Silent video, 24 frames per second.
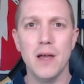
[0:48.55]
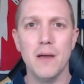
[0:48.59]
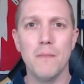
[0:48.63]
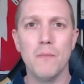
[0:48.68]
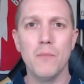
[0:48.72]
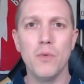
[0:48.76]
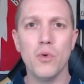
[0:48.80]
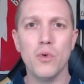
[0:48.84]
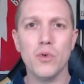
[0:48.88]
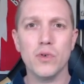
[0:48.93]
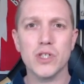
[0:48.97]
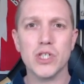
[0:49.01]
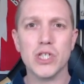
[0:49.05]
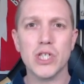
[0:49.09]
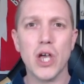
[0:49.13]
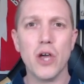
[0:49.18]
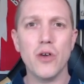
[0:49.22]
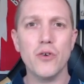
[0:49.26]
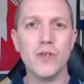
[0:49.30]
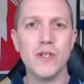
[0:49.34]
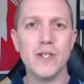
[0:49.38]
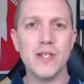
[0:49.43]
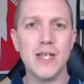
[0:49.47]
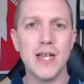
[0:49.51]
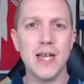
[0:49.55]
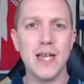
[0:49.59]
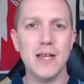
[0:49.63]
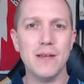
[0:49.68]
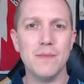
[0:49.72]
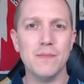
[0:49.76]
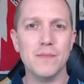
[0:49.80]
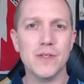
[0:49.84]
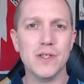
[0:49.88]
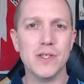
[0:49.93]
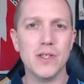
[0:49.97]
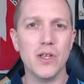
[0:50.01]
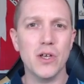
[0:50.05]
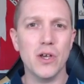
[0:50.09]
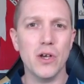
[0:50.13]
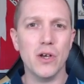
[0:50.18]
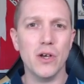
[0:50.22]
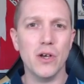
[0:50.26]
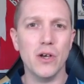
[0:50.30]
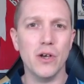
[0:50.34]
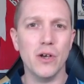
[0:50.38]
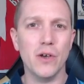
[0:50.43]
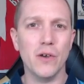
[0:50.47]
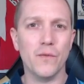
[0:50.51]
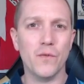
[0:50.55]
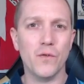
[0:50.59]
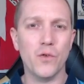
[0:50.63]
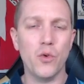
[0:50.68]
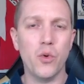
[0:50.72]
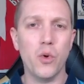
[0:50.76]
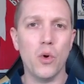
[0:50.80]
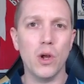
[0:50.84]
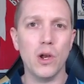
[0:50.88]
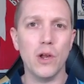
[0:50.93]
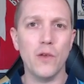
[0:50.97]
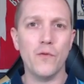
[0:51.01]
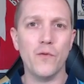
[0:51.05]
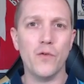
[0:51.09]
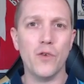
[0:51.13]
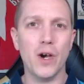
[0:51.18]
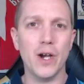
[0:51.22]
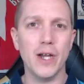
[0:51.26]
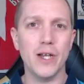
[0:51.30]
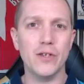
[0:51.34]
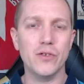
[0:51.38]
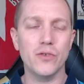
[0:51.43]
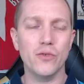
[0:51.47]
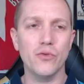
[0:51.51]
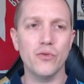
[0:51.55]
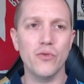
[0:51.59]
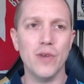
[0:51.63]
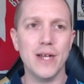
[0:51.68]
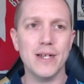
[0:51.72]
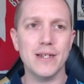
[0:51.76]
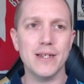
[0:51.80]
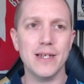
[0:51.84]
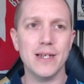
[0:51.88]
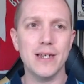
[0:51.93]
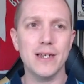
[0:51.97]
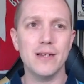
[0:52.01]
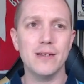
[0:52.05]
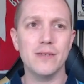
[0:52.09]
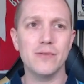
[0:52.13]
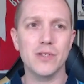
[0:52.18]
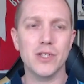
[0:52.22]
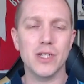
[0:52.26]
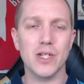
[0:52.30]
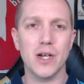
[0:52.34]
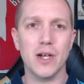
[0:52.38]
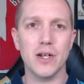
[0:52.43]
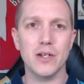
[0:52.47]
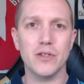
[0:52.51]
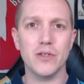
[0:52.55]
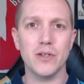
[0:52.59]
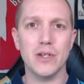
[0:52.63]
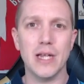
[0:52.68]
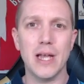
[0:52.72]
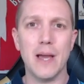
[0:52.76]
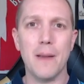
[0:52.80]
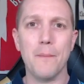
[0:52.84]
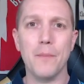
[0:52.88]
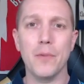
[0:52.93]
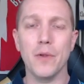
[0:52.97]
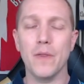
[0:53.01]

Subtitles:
More so teams that have qualified already start doing that,